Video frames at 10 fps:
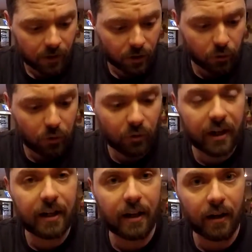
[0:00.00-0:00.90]
You do
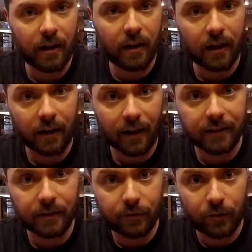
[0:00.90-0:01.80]
need to get a
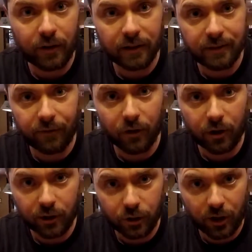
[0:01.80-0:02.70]
license for this if you're
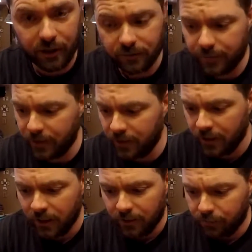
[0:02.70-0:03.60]
going to transmit,
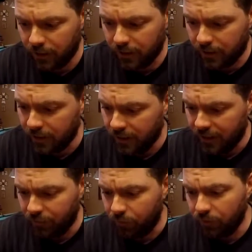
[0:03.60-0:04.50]
but
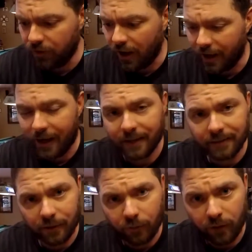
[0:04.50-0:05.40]
if you've got guys
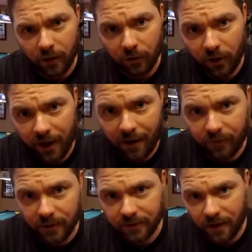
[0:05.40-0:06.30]
in the field that have
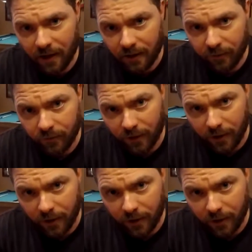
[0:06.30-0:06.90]
these kind of